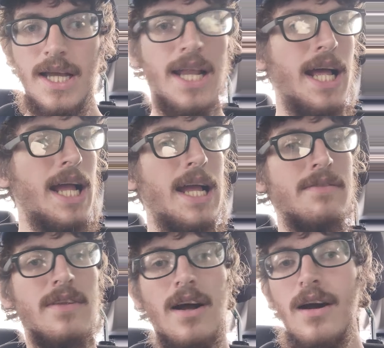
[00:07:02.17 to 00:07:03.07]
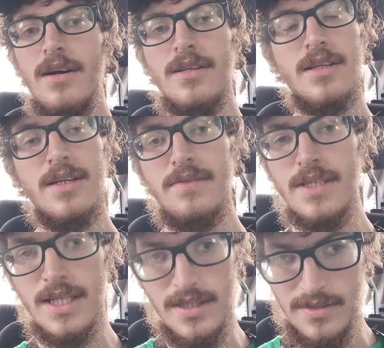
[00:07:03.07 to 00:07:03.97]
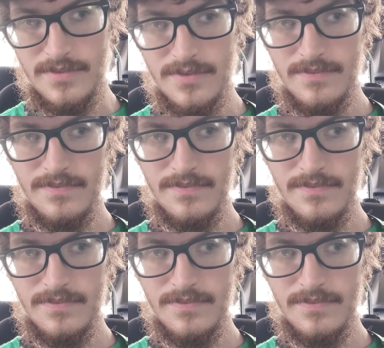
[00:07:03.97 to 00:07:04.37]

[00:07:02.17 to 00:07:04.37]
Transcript: And I have a lot of love to give.